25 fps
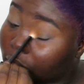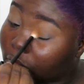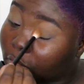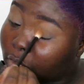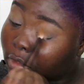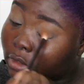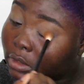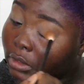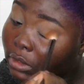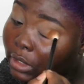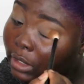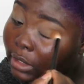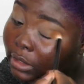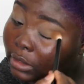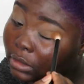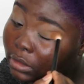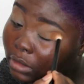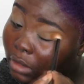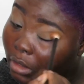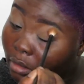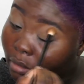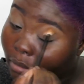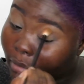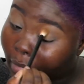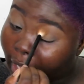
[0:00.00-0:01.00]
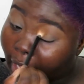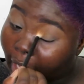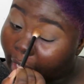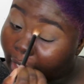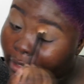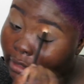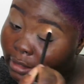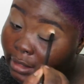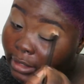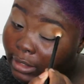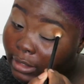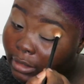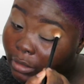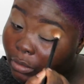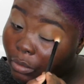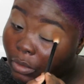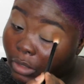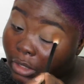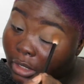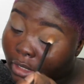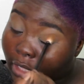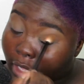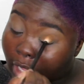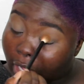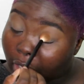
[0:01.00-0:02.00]
sticks on my eyelid
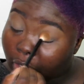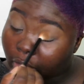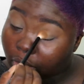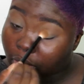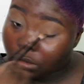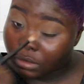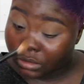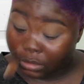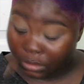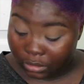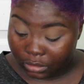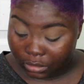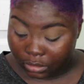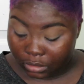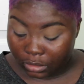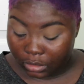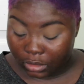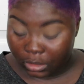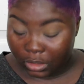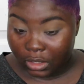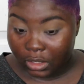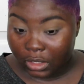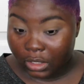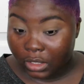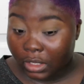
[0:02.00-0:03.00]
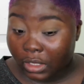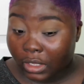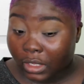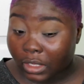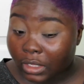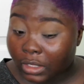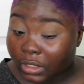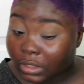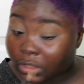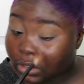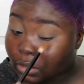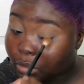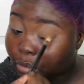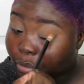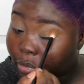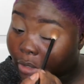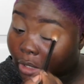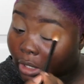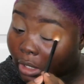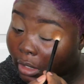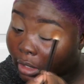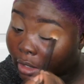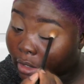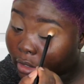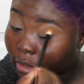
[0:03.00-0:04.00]
without it
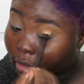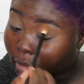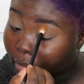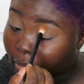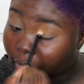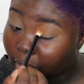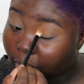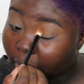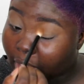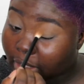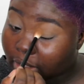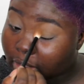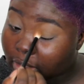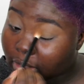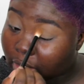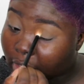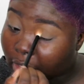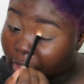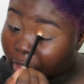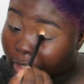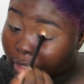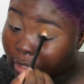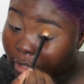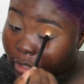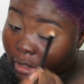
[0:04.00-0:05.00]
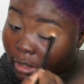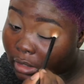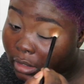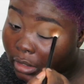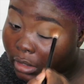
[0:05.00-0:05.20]
being messy